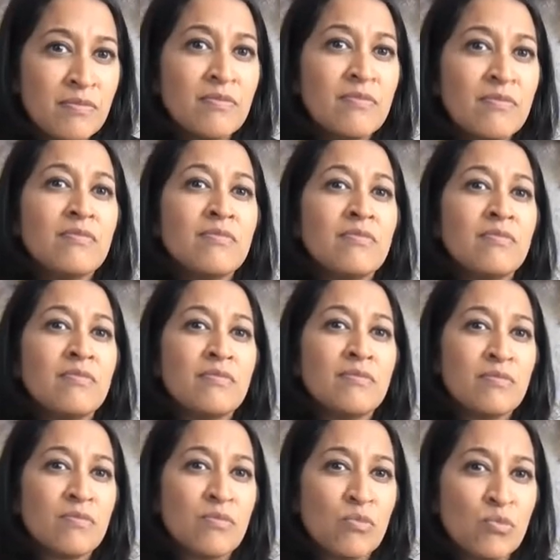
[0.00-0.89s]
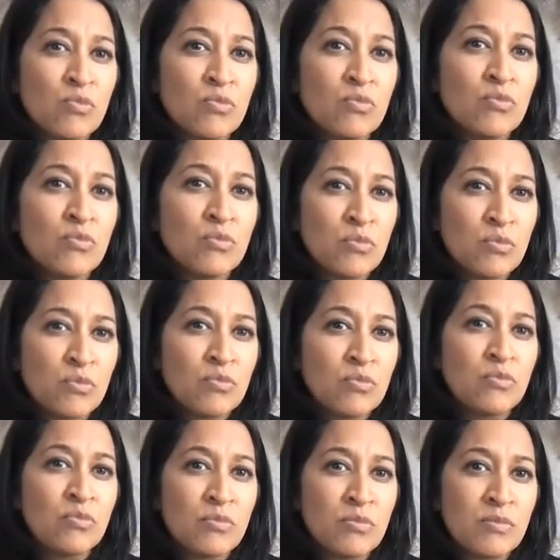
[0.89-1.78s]

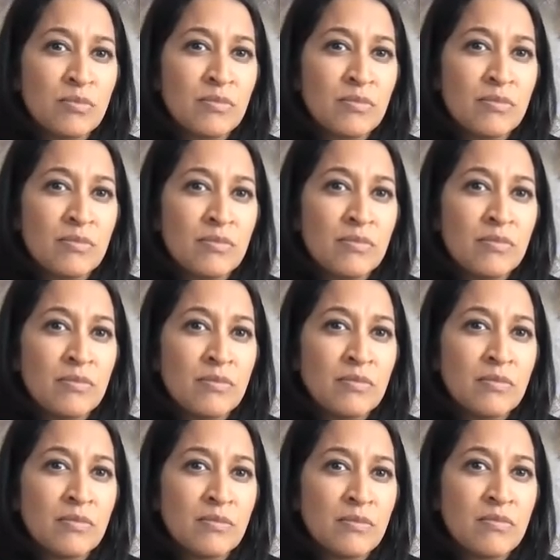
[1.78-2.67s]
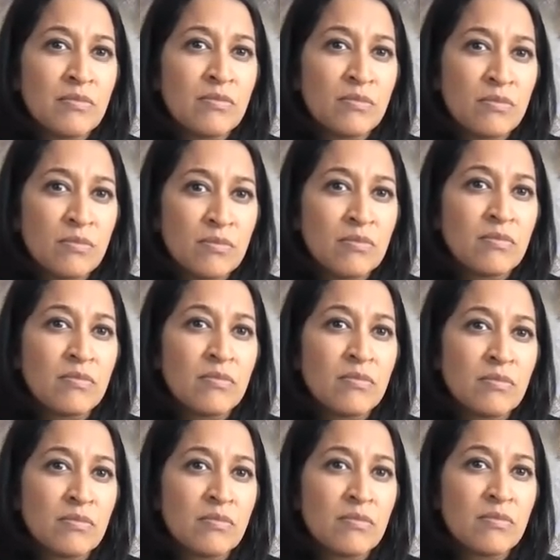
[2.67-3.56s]

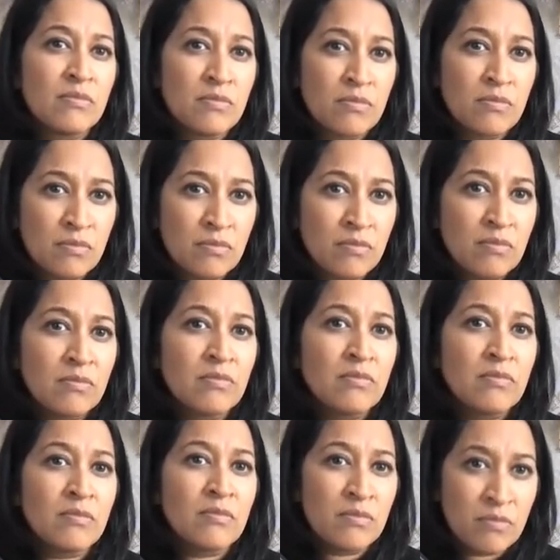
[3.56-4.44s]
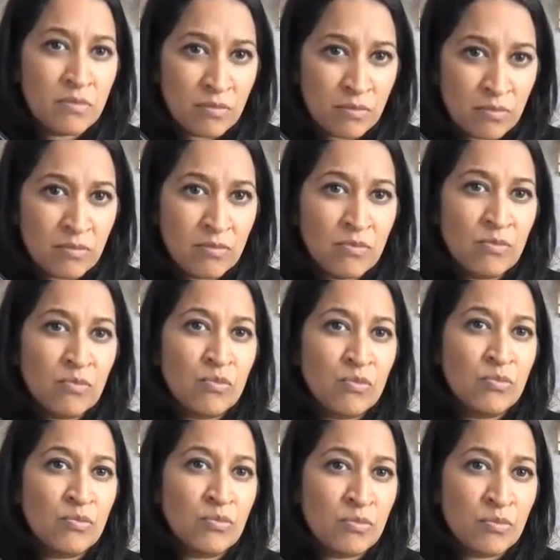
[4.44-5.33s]

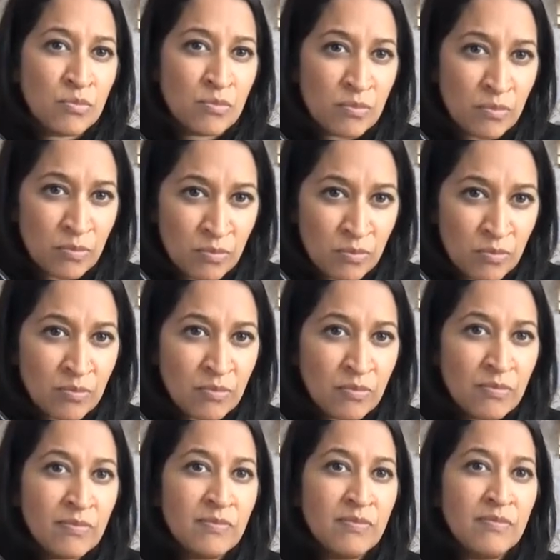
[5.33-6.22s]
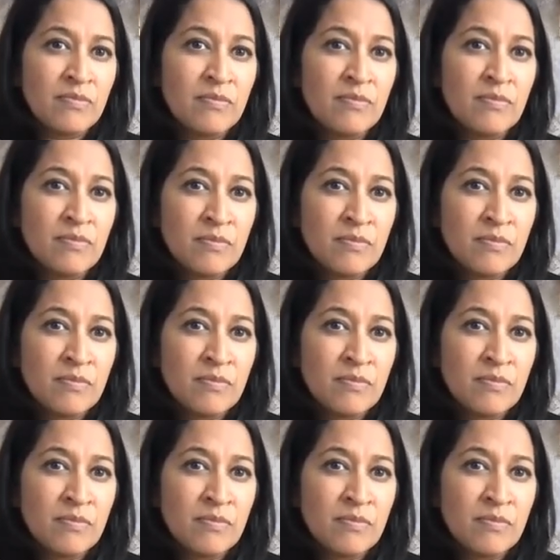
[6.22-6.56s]
No words are spoken by the person on screen.